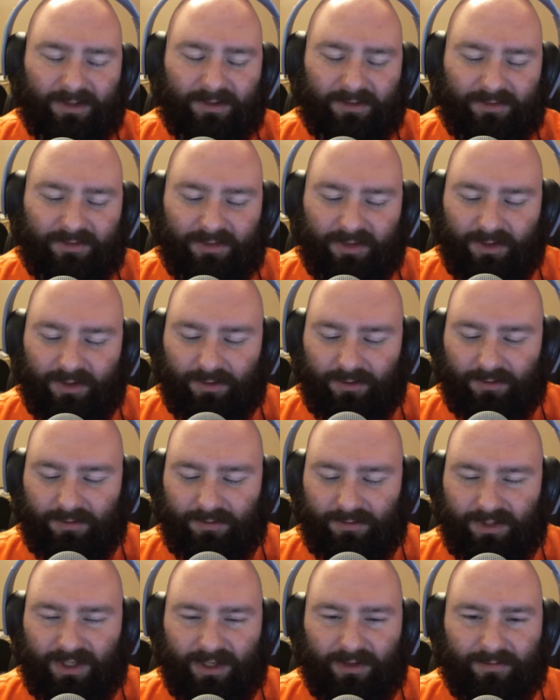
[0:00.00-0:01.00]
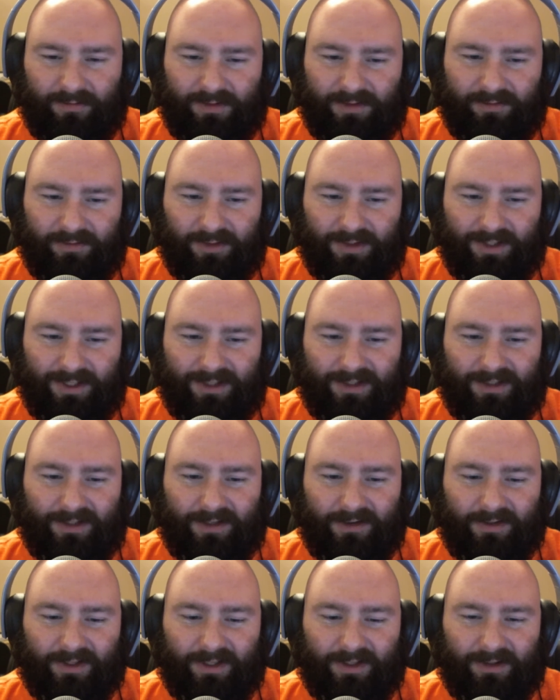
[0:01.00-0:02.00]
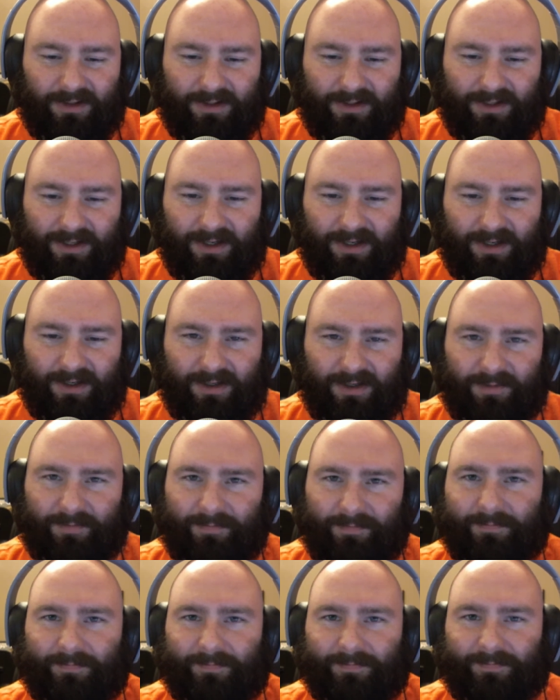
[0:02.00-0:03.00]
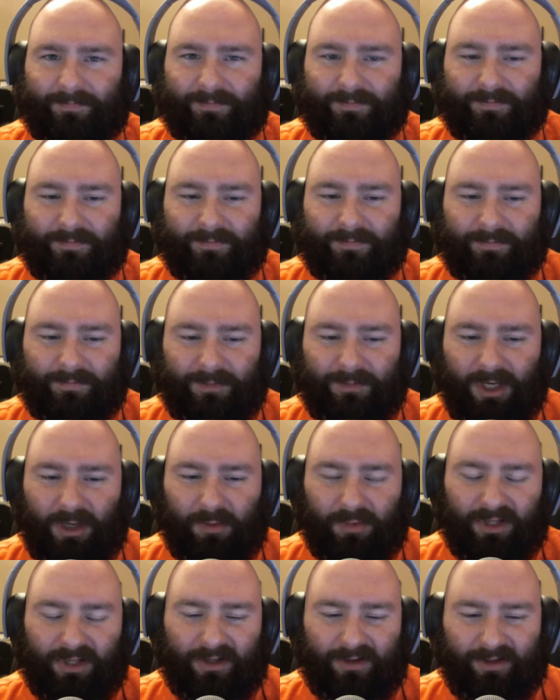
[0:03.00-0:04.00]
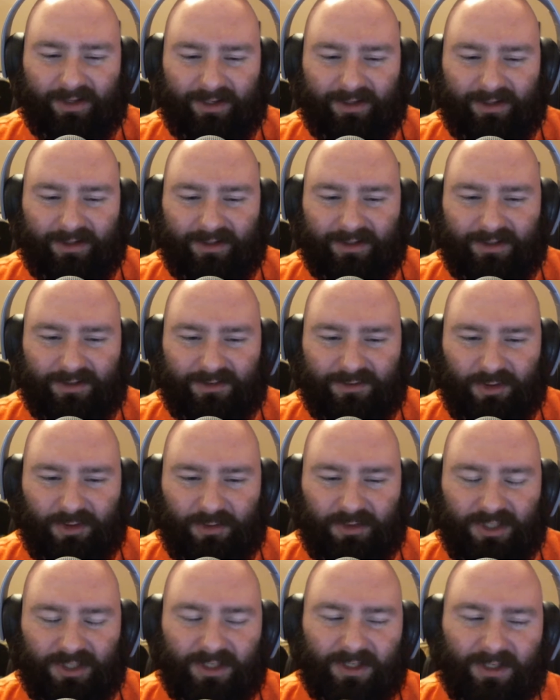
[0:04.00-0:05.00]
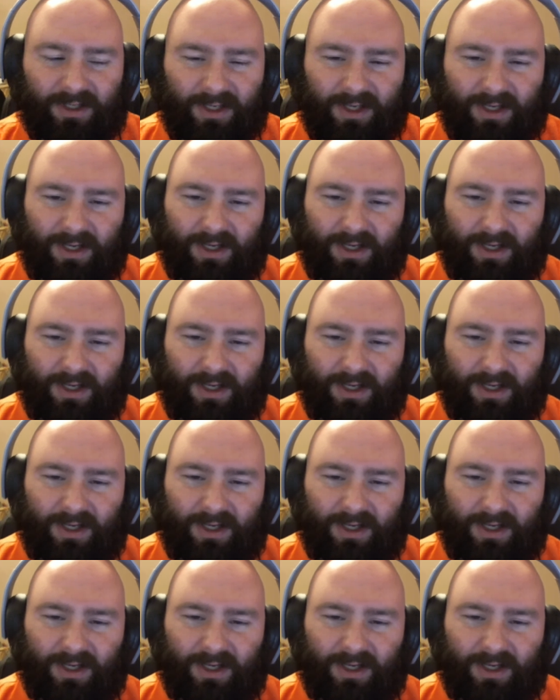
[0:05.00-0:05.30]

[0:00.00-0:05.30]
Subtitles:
So yeah, if you'd like to donate, I'll put the link in the description.